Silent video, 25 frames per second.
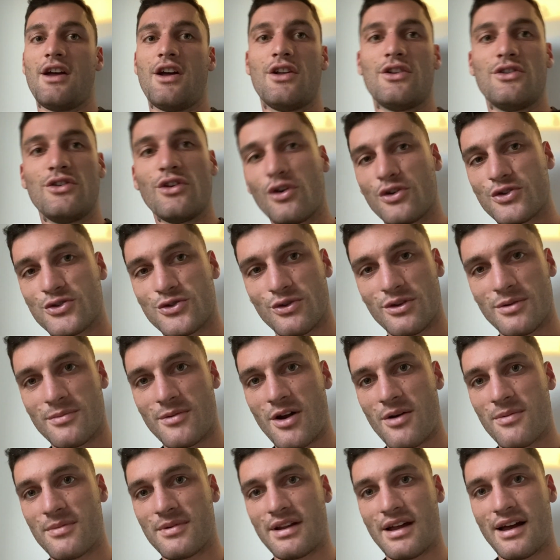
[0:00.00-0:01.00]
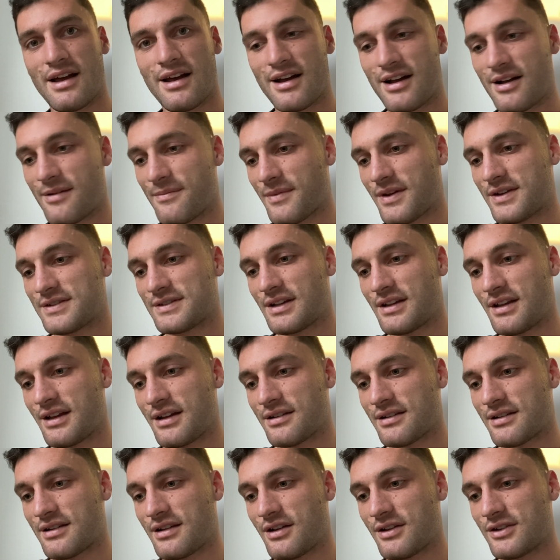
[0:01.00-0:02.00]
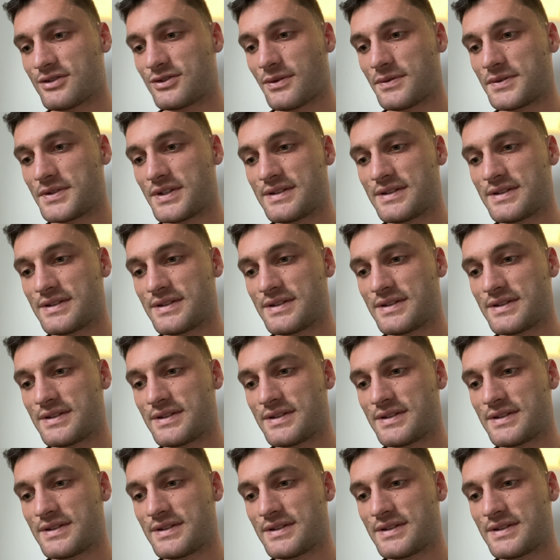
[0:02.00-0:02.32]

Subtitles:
not sure at the moment, because obviously